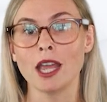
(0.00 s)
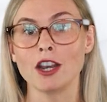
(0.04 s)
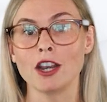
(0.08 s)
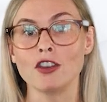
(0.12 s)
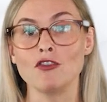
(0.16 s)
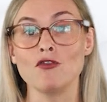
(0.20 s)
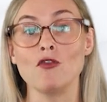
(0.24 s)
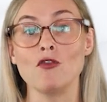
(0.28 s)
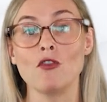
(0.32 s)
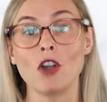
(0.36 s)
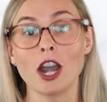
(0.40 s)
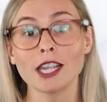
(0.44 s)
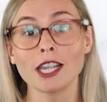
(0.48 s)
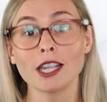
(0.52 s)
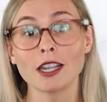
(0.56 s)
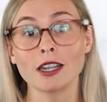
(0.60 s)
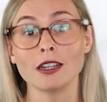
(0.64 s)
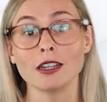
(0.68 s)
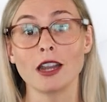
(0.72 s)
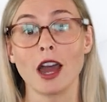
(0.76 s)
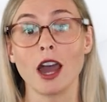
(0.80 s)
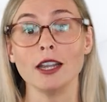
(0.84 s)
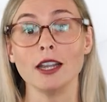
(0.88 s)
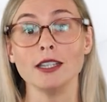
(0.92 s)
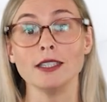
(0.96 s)
had
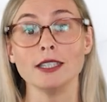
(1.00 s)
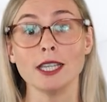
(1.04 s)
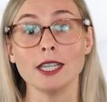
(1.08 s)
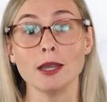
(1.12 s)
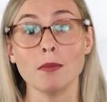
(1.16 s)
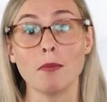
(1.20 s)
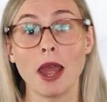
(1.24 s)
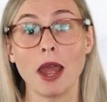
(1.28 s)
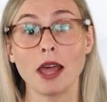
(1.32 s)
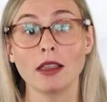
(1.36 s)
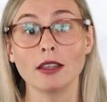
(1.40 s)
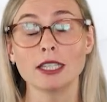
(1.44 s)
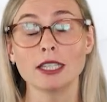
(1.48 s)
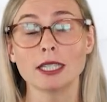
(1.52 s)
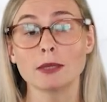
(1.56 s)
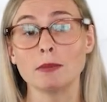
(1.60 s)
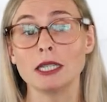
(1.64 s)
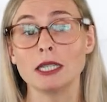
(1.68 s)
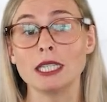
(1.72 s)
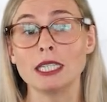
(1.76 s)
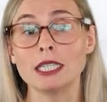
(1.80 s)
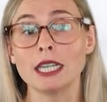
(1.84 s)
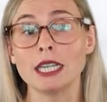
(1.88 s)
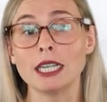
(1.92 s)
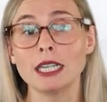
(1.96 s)
recognised the appellant's
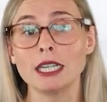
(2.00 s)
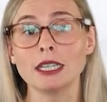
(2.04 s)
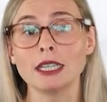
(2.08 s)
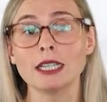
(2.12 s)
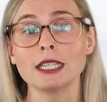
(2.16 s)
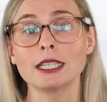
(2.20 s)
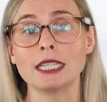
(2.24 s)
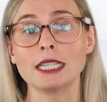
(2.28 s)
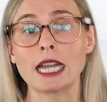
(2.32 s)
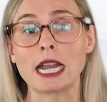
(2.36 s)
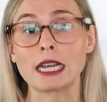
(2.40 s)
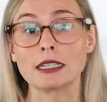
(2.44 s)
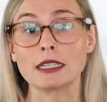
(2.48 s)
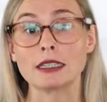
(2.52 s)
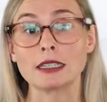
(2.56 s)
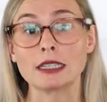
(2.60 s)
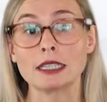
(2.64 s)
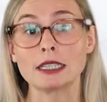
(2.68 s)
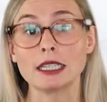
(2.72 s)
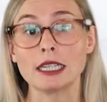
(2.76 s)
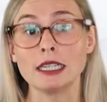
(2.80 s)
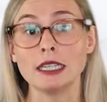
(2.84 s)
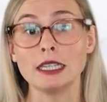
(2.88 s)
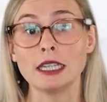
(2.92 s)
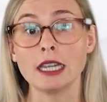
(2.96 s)
particular status
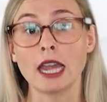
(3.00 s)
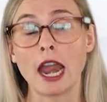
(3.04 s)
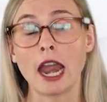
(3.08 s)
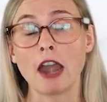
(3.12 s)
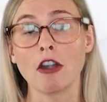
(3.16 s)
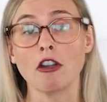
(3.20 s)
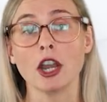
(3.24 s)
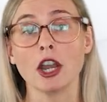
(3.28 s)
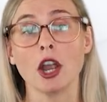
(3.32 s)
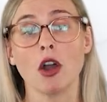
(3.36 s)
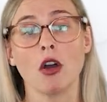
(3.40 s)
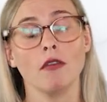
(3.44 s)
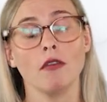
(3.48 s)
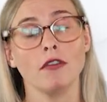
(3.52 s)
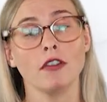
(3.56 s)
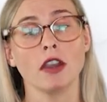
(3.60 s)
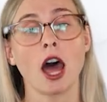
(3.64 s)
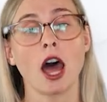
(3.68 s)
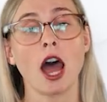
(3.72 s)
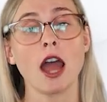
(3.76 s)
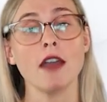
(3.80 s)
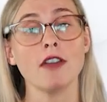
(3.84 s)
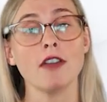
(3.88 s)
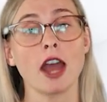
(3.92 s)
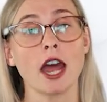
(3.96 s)
in the area of
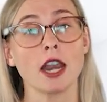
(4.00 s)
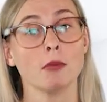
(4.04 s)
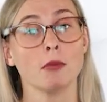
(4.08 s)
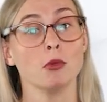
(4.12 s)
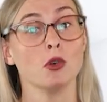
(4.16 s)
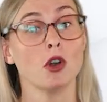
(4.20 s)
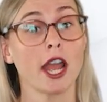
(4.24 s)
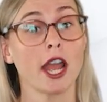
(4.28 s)
live animal